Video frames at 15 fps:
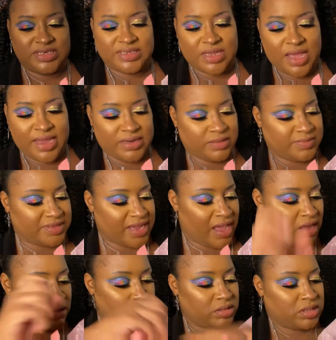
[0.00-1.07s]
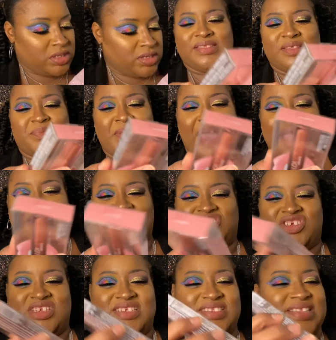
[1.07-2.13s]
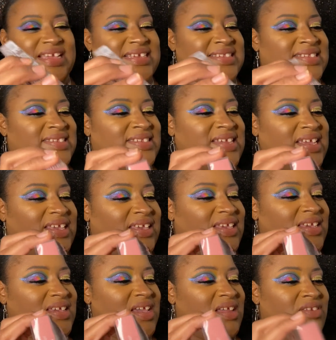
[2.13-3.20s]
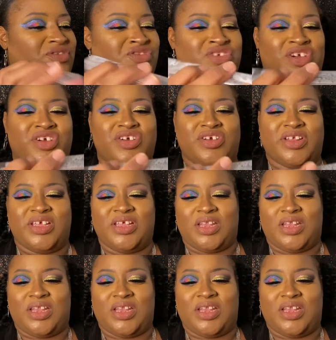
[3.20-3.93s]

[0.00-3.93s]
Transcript: items out. The packaging is like sticky and dirty.